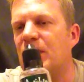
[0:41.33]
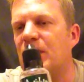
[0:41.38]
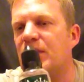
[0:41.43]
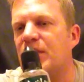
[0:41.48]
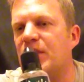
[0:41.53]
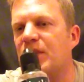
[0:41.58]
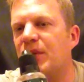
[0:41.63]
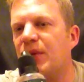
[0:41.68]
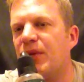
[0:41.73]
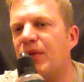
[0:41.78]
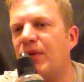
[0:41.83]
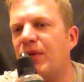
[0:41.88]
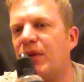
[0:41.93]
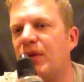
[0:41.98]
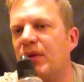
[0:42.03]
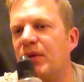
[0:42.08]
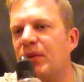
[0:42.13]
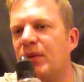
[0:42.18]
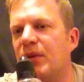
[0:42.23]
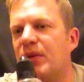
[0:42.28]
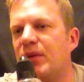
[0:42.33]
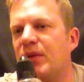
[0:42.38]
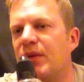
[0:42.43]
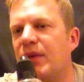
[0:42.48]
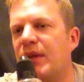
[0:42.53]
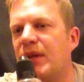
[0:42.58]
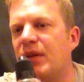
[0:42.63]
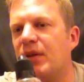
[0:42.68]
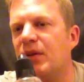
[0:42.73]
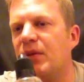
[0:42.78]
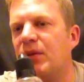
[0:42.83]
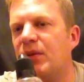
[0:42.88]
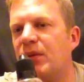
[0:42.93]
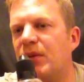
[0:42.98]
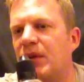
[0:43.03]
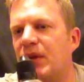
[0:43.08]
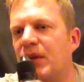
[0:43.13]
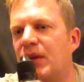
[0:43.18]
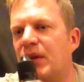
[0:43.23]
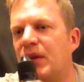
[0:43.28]
talk through once we've had a little
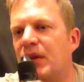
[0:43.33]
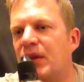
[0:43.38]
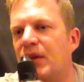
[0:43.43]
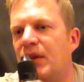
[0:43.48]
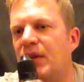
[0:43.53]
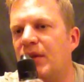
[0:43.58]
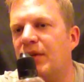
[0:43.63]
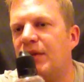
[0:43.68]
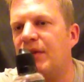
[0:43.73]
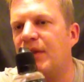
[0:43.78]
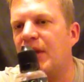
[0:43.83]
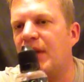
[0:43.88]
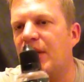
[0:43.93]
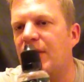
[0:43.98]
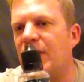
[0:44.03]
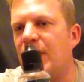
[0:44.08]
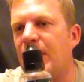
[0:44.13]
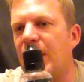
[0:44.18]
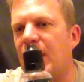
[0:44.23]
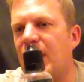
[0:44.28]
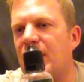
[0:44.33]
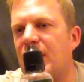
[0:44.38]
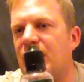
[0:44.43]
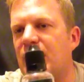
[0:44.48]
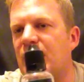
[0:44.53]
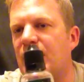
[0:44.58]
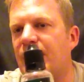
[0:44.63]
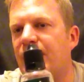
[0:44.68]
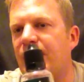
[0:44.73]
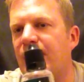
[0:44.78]
flavour bash.